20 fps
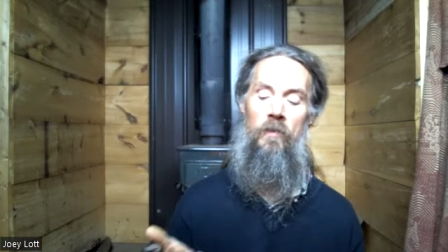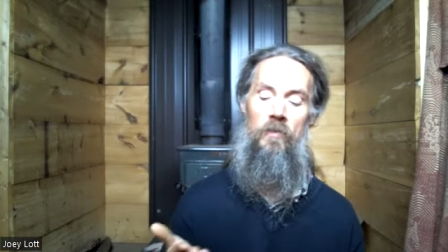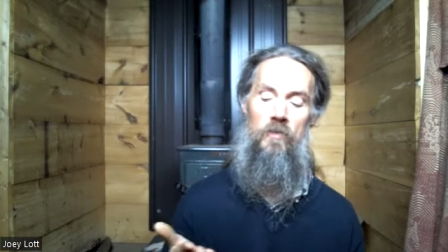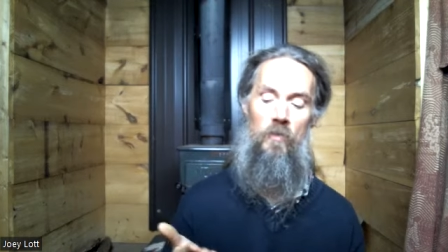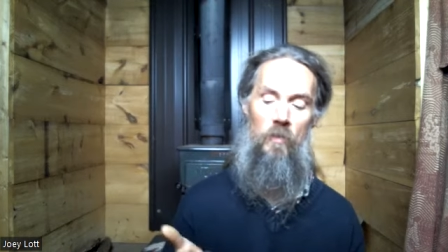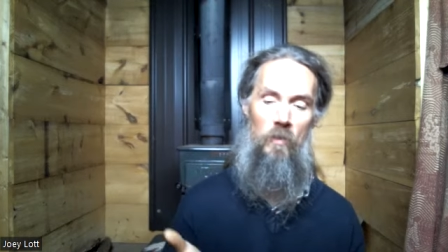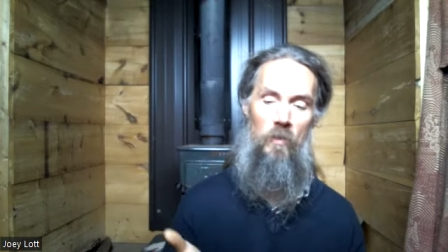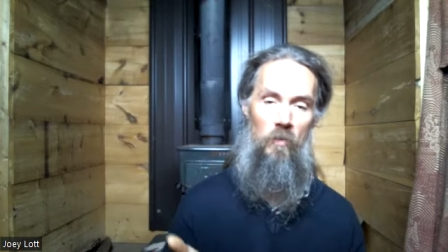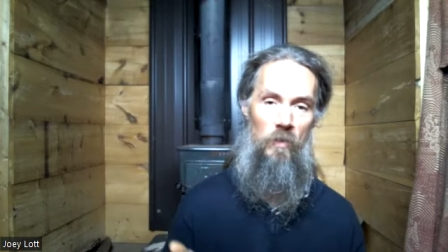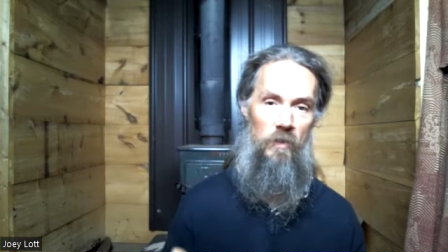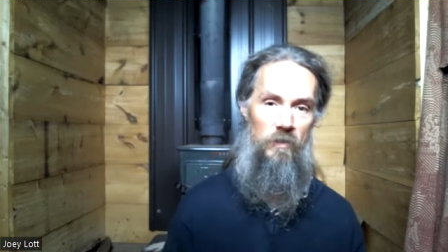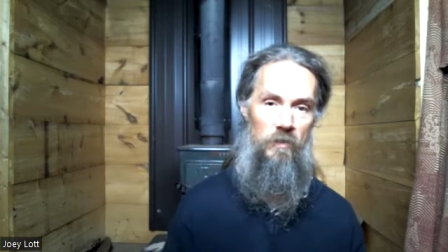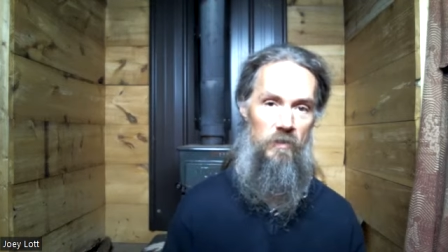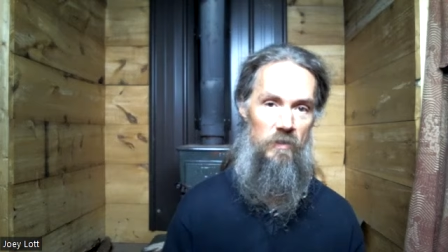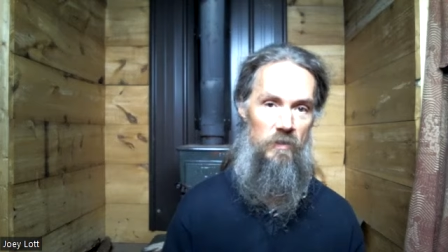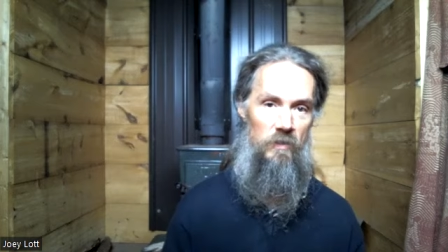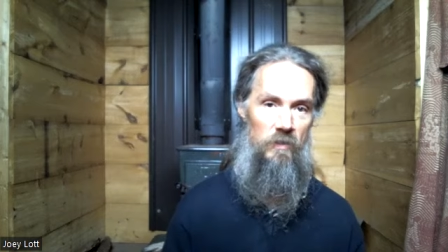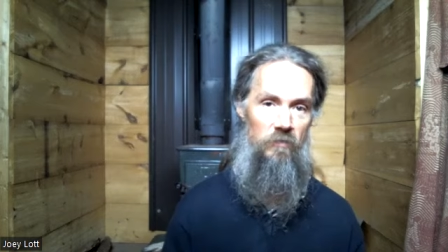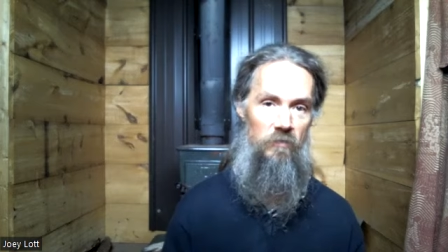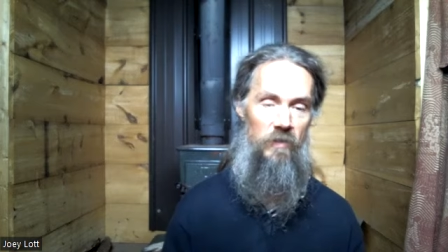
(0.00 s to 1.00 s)
so we want
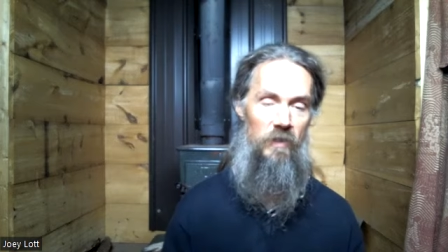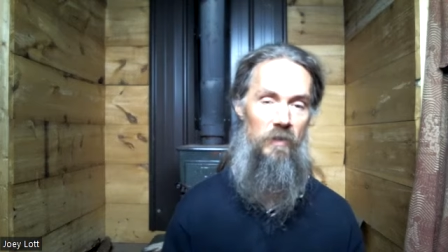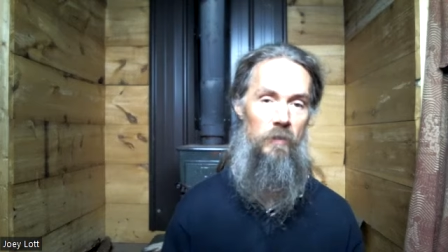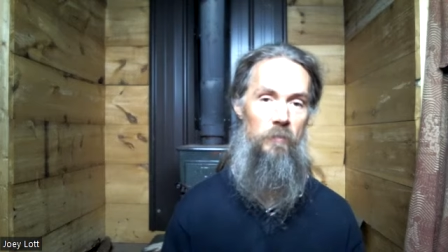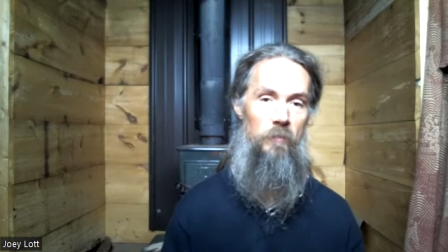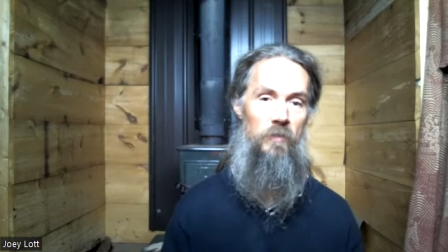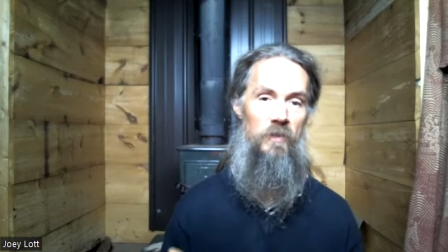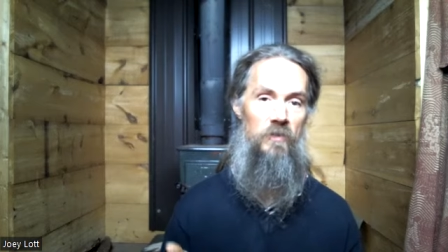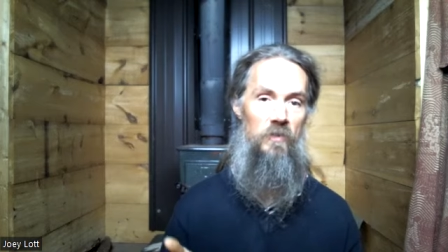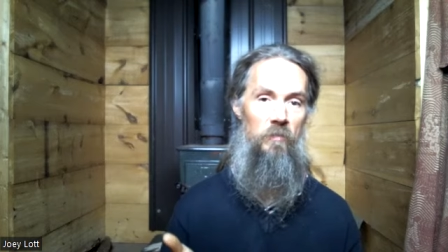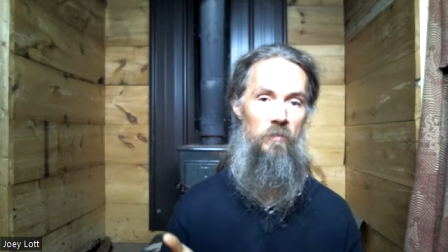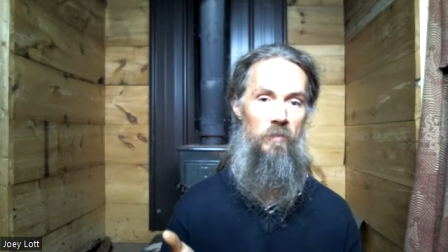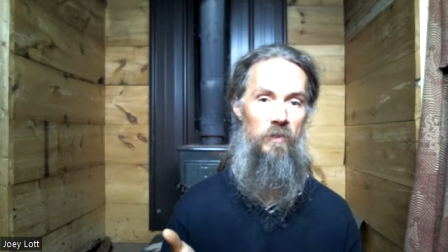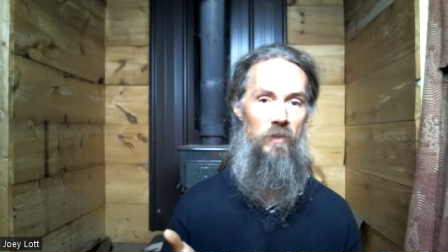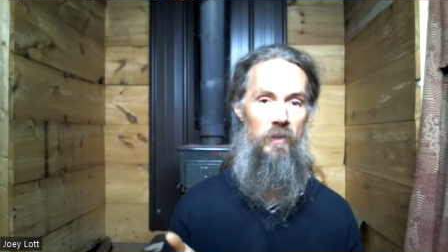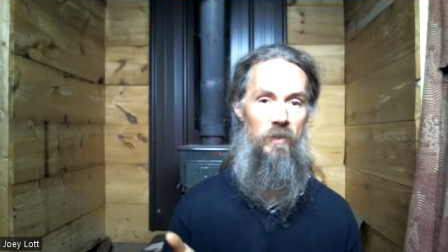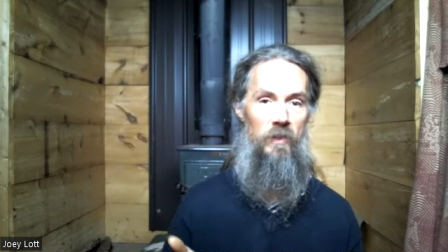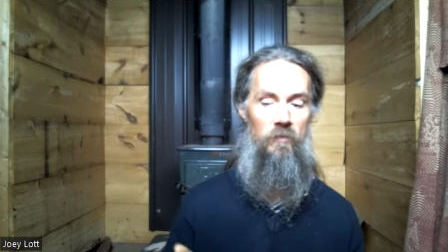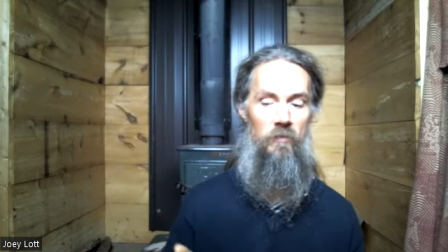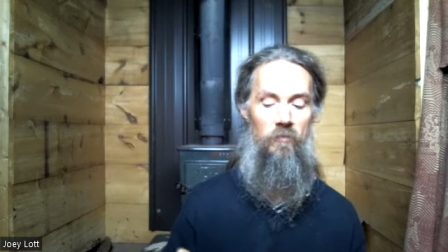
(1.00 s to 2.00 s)
to develop this
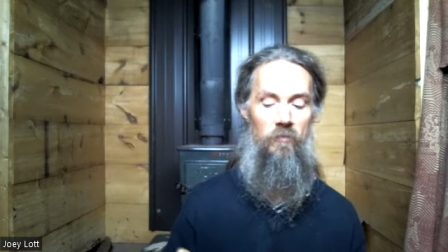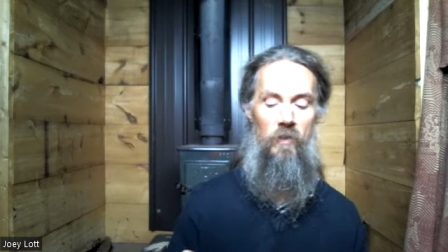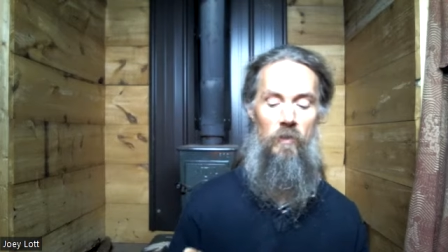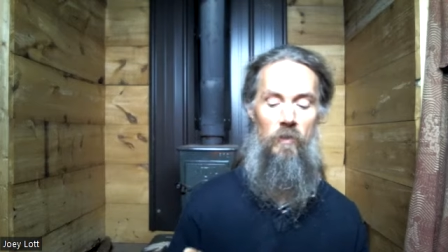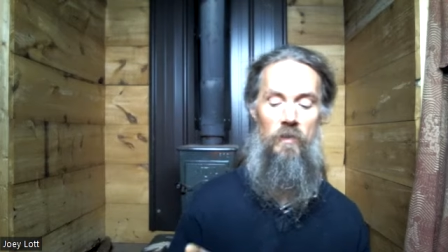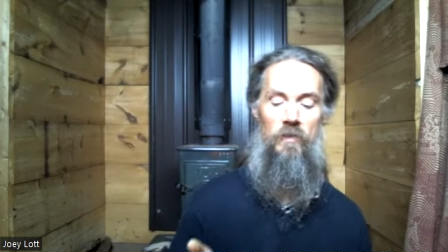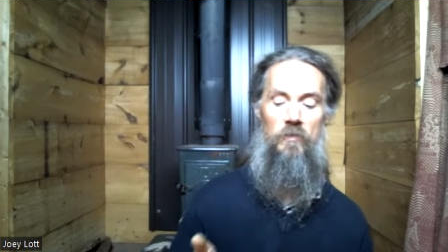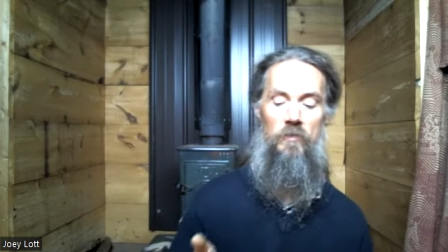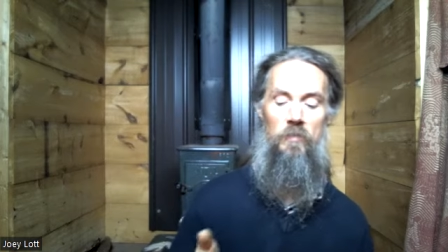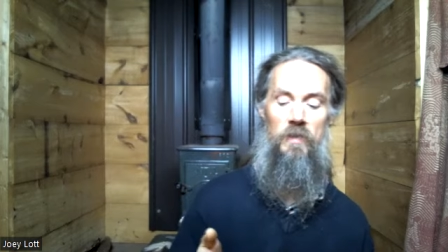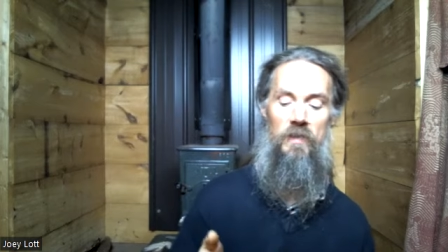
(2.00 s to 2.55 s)
ability to focus